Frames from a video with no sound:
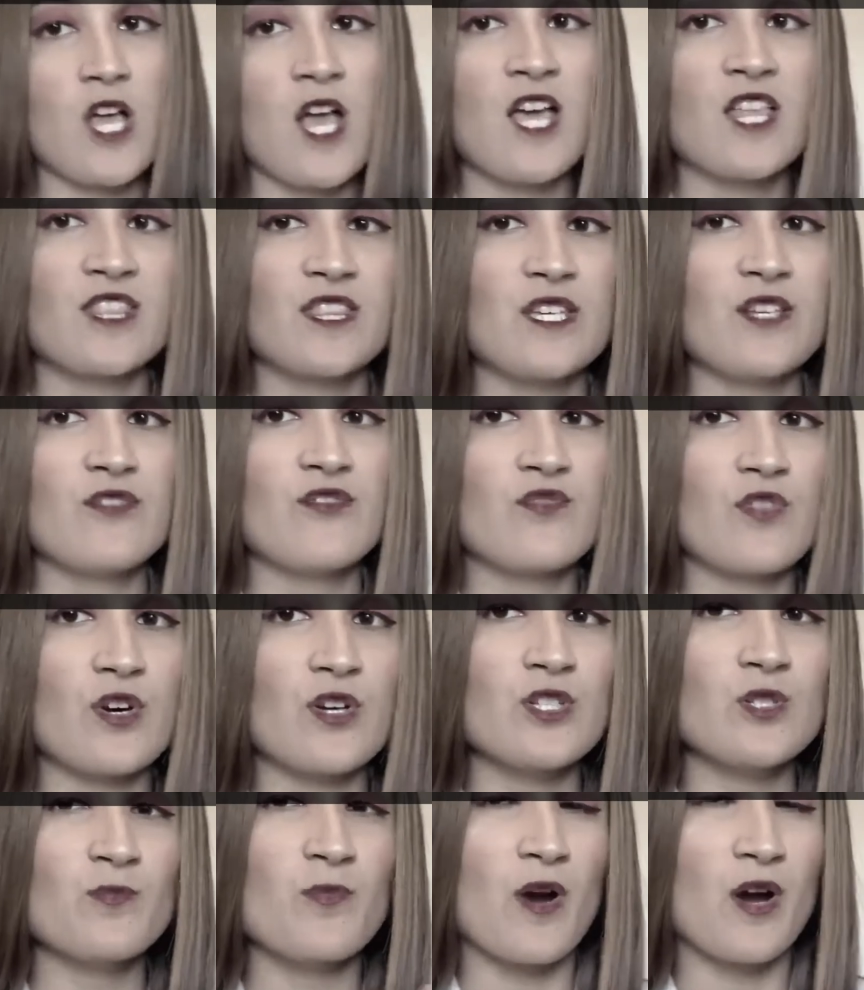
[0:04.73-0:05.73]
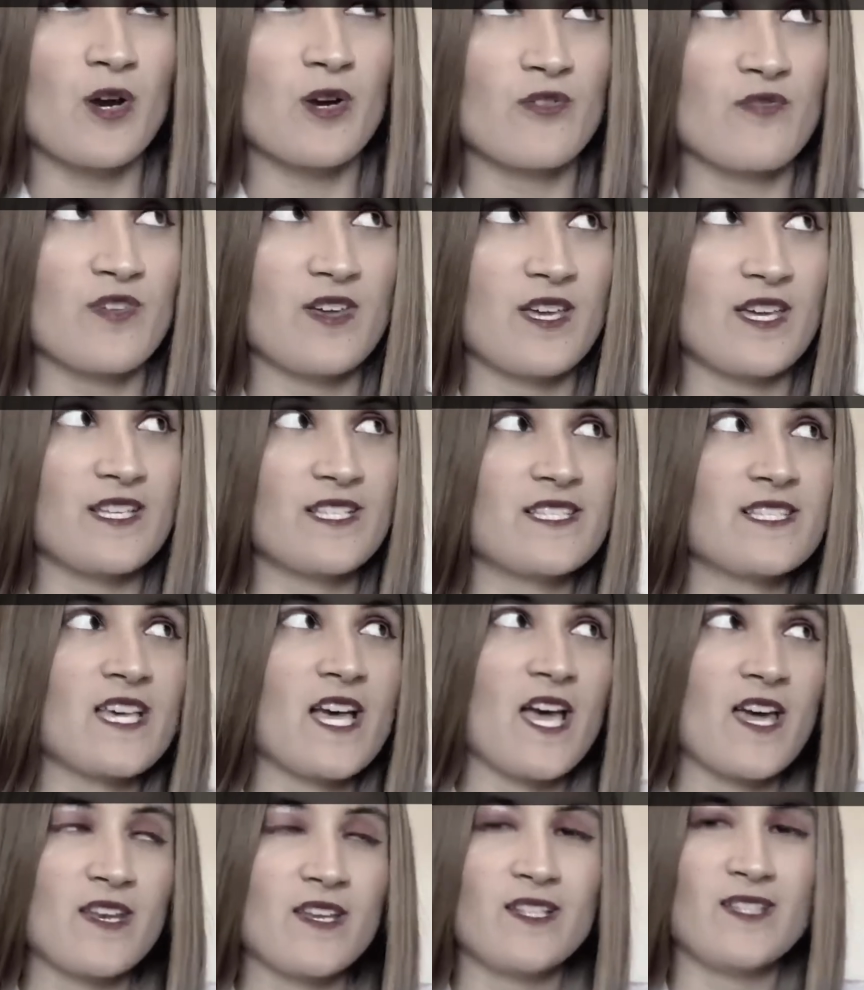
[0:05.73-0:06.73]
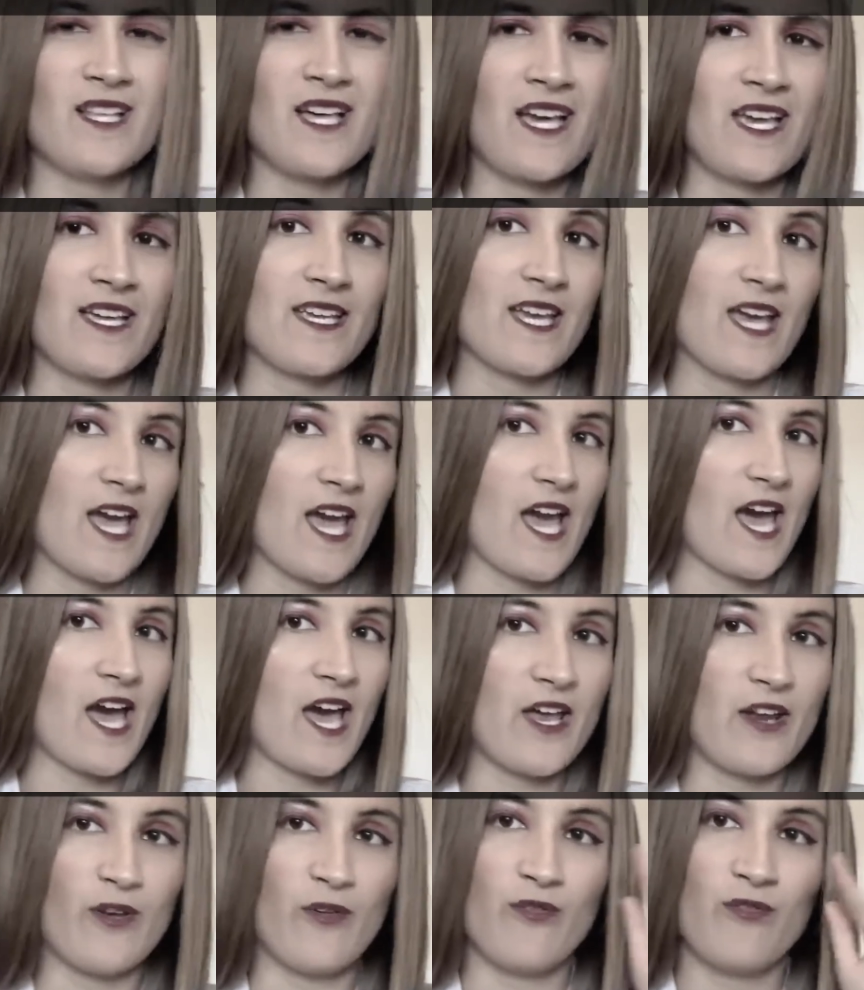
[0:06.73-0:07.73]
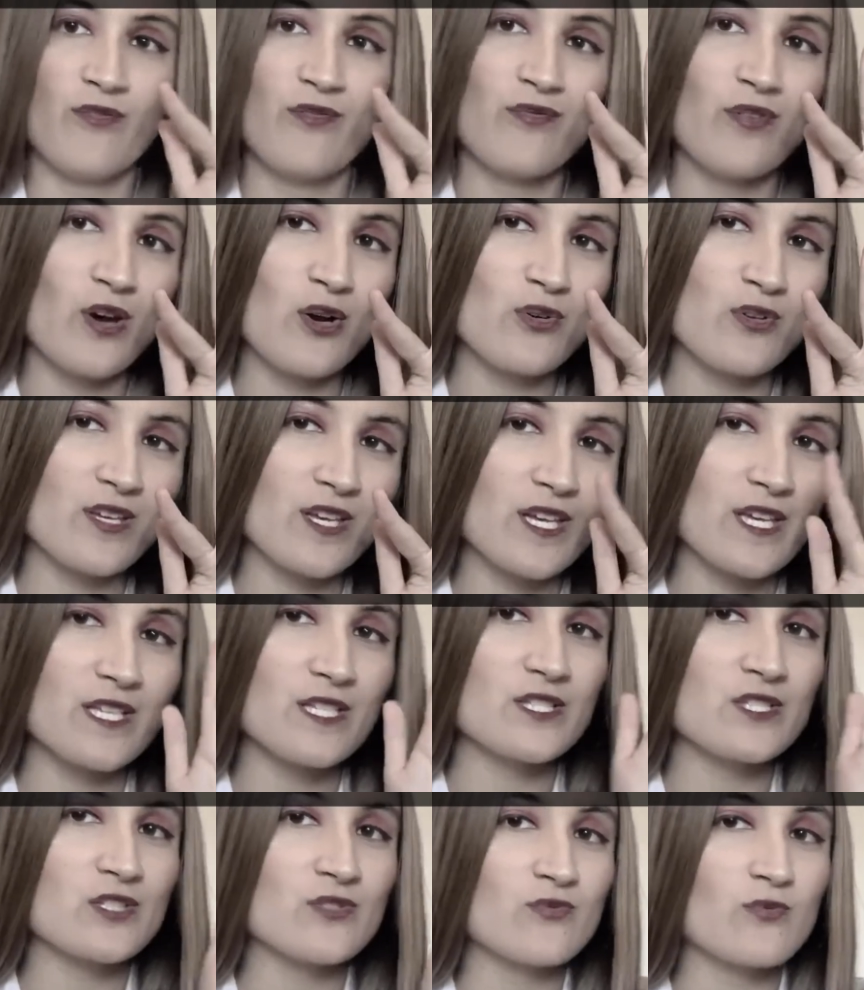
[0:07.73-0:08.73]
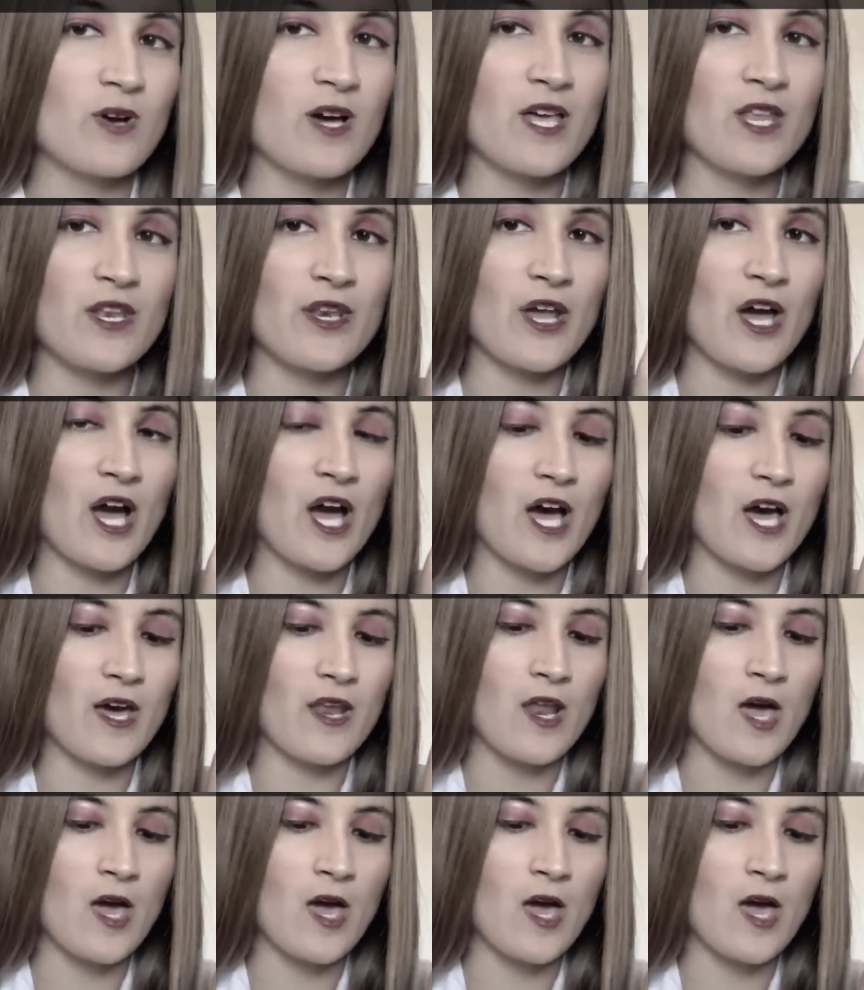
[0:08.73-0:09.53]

the first part of it is kind of like out of focus, whatnot,